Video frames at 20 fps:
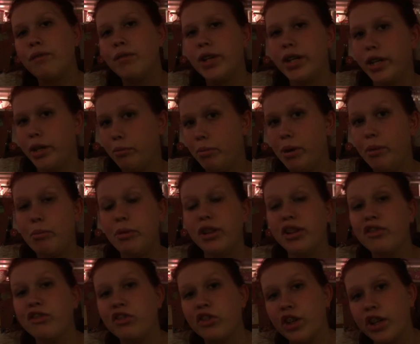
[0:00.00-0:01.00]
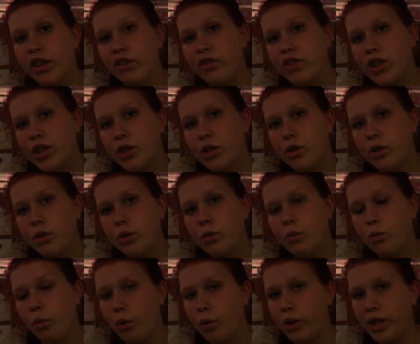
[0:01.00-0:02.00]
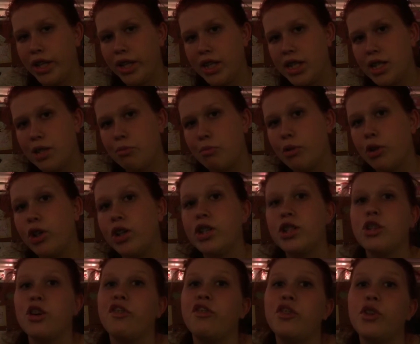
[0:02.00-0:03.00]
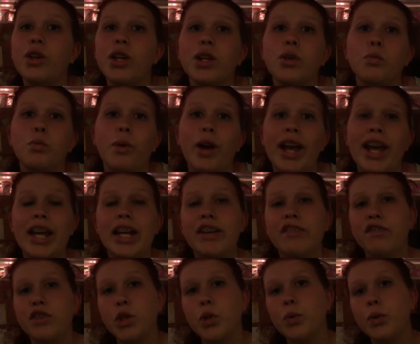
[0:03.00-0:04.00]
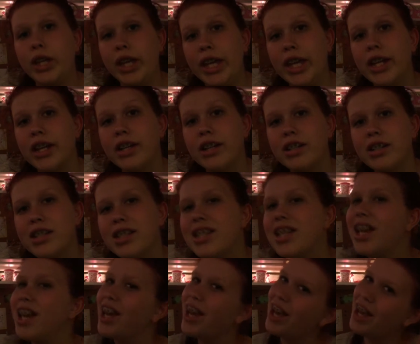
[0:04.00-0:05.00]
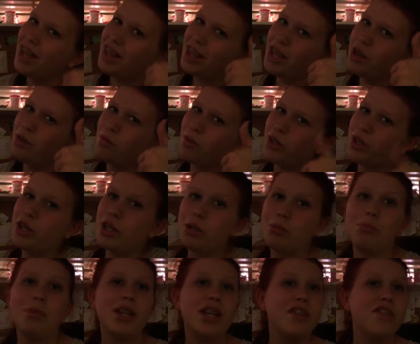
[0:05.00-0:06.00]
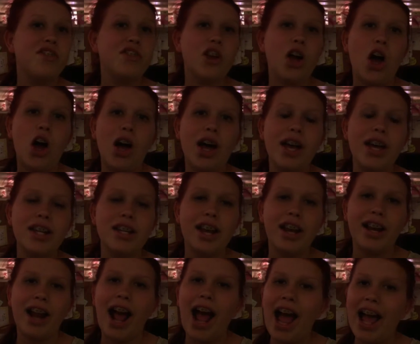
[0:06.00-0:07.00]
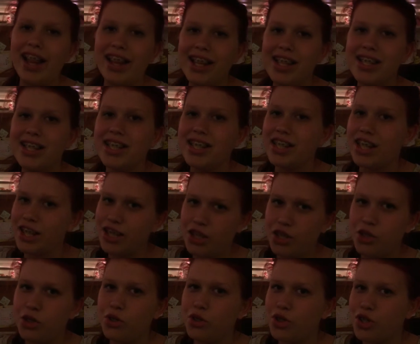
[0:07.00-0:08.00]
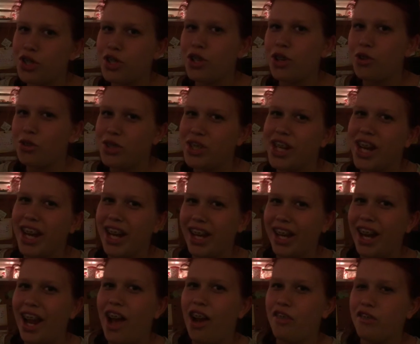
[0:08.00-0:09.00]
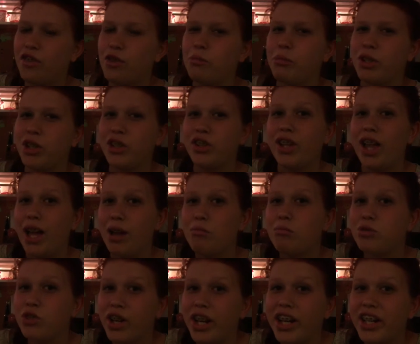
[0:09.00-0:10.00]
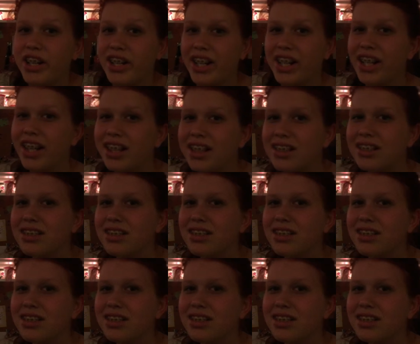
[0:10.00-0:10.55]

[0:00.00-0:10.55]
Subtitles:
million people in front of you wanting this book, so if you can wait a few years, then we're good. But if not, I'd highly suggest you just go check it out from your library.